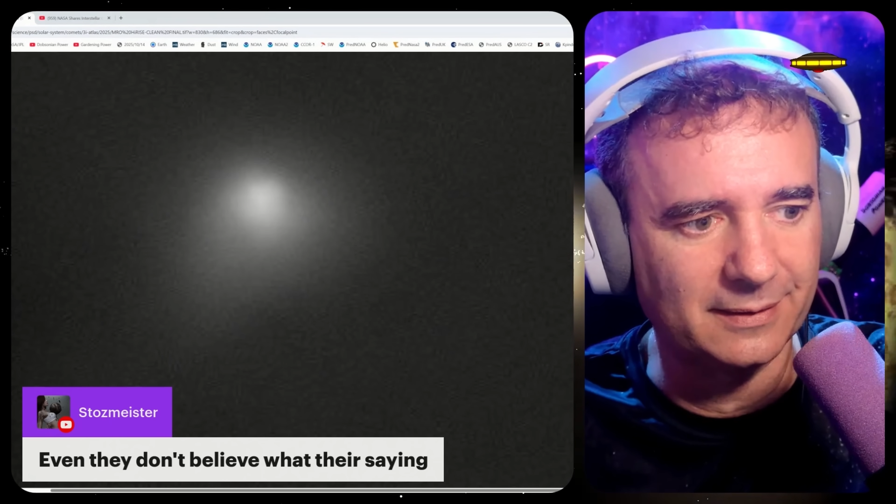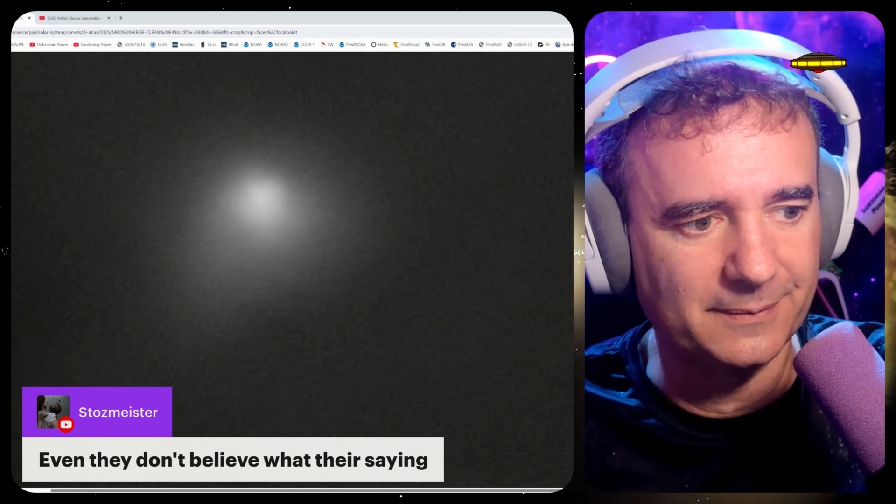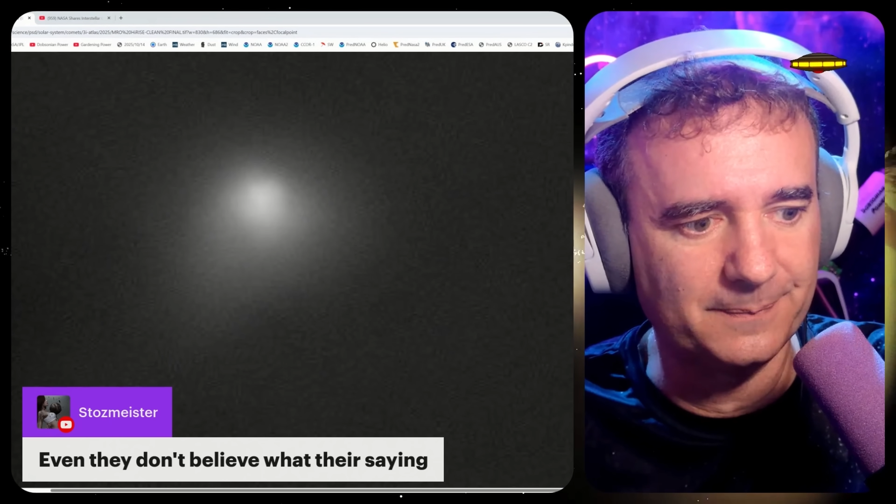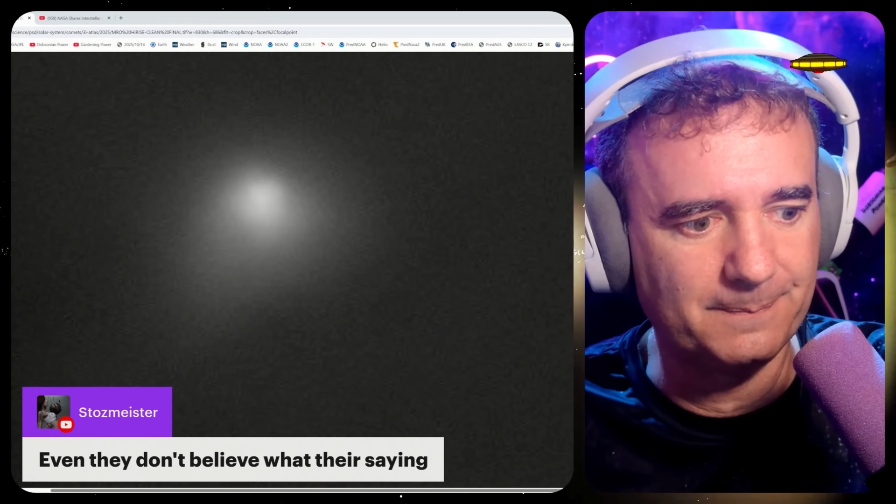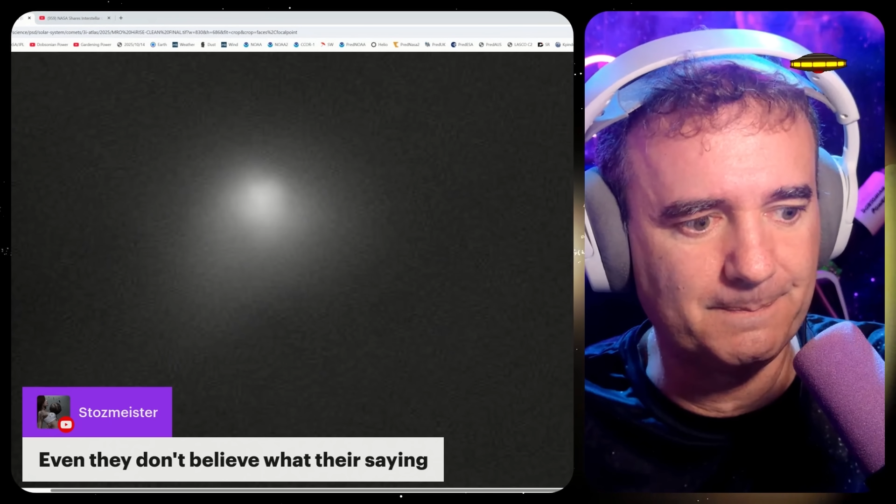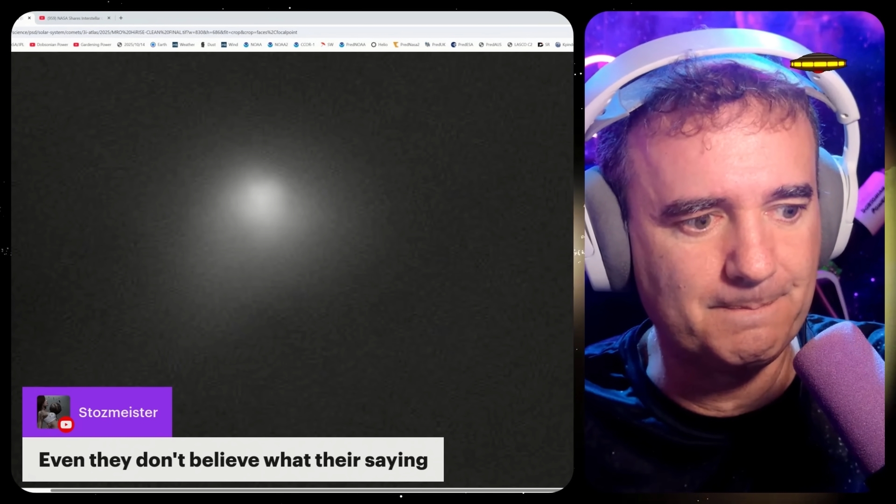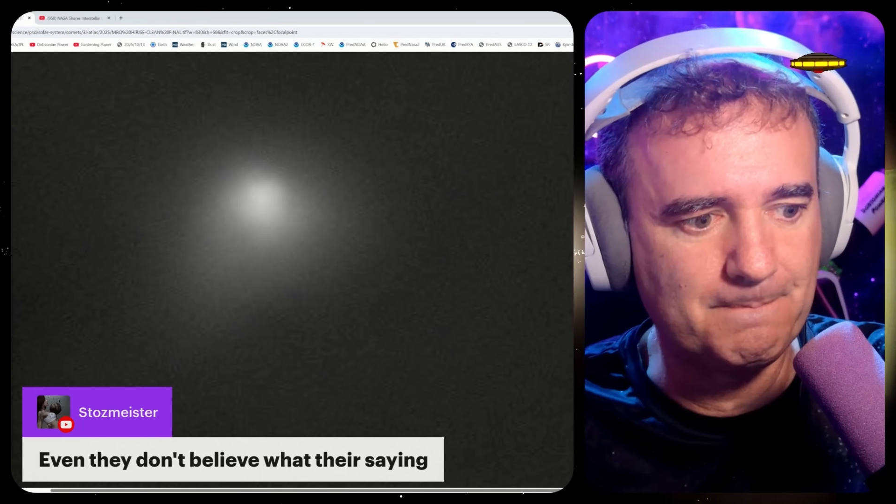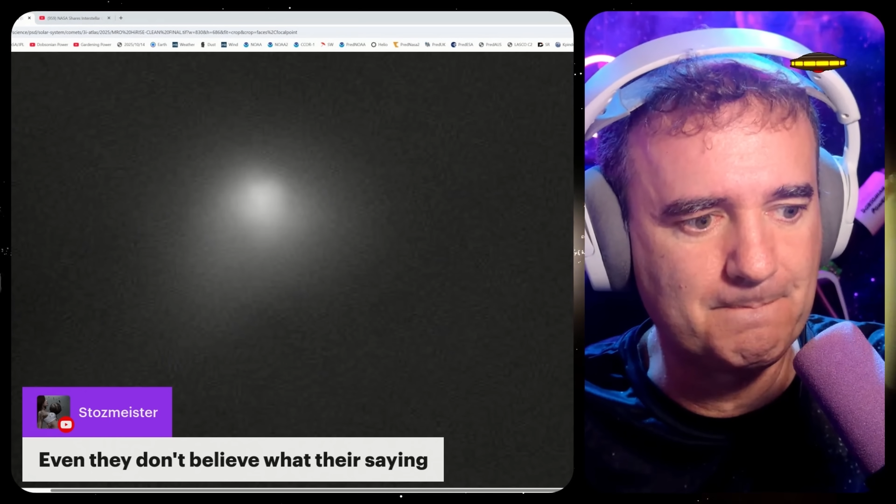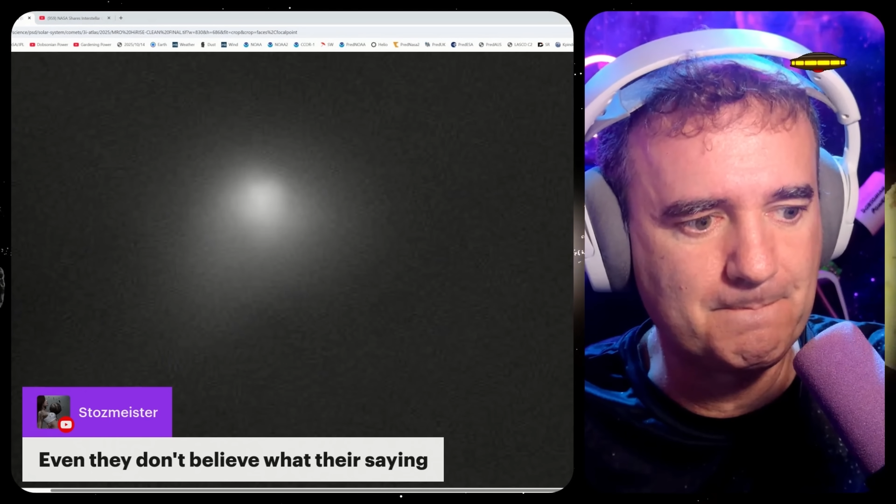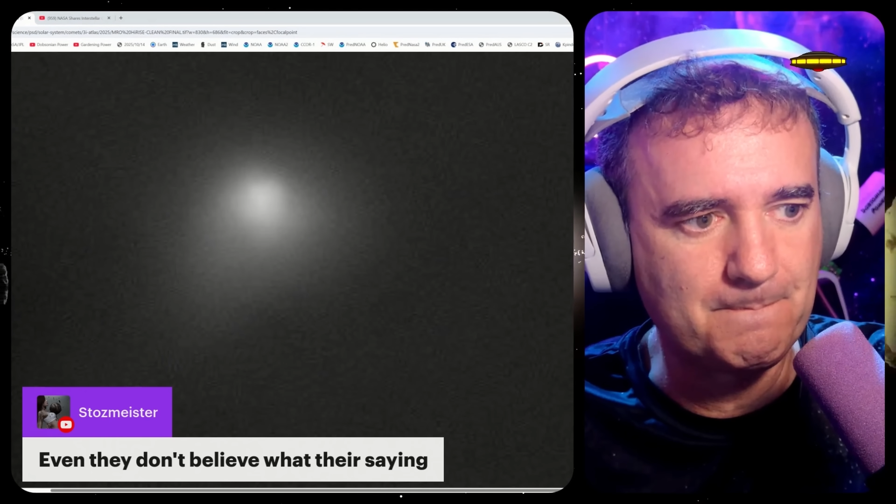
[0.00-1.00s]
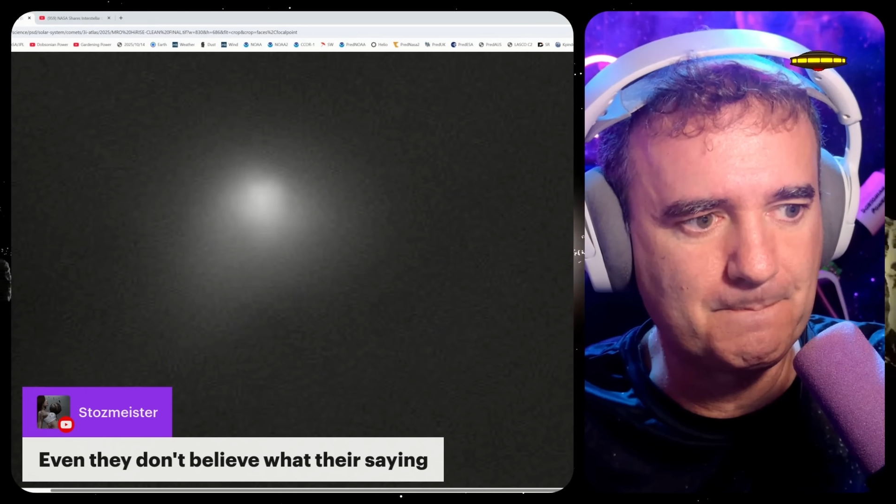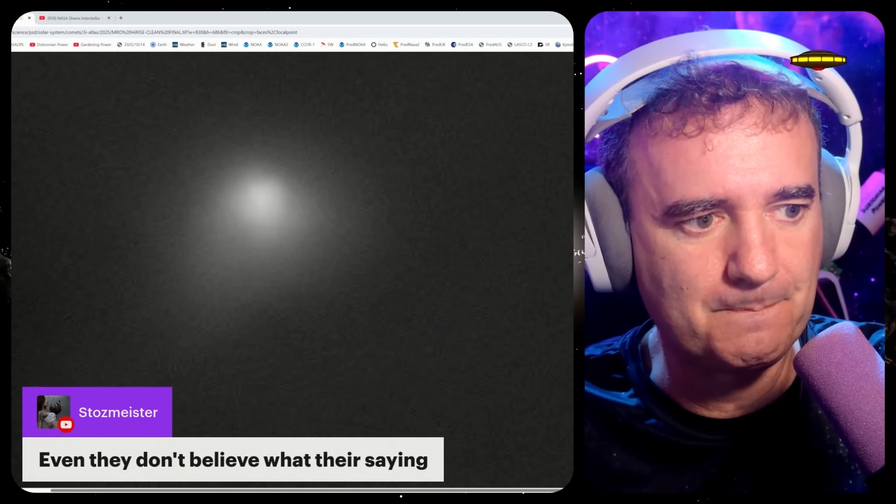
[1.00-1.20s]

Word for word: Um,